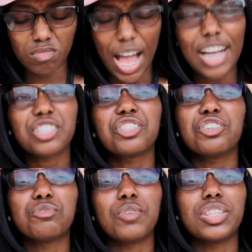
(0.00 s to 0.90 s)
Actually,
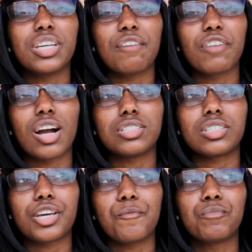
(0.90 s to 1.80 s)
there's one thing I forgot
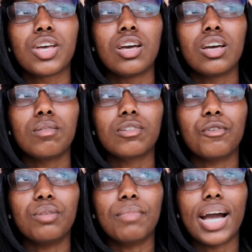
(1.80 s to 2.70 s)
to say.
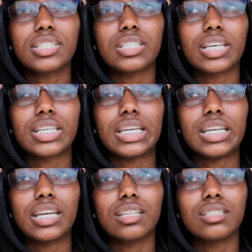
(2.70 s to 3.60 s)
Going back to like
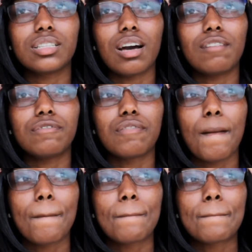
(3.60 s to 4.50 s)
eating and stuff,
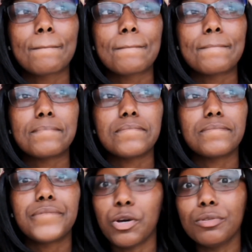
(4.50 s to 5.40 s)

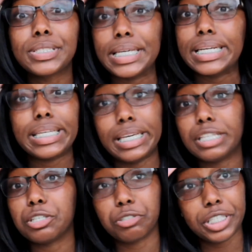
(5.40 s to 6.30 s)
food's gonna
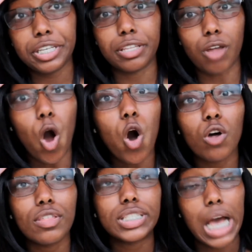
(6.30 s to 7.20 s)
get in your teeth
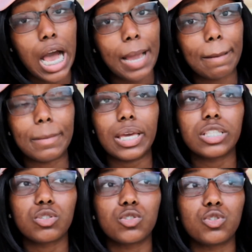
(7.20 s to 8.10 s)
all the time.
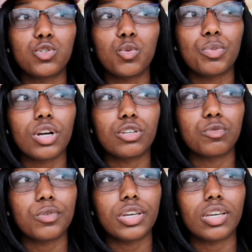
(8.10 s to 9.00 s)
It's super
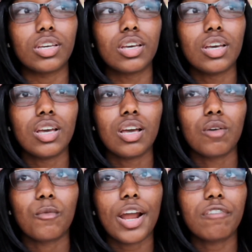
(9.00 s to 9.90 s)
annoying.
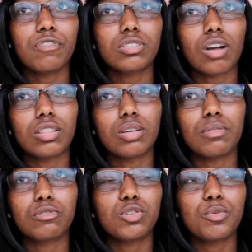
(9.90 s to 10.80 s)
When I first got
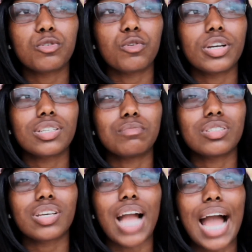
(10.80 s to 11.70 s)
them, it was super annoying because I'm
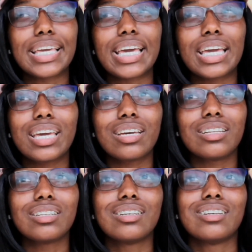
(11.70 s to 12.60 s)
just like, I can't.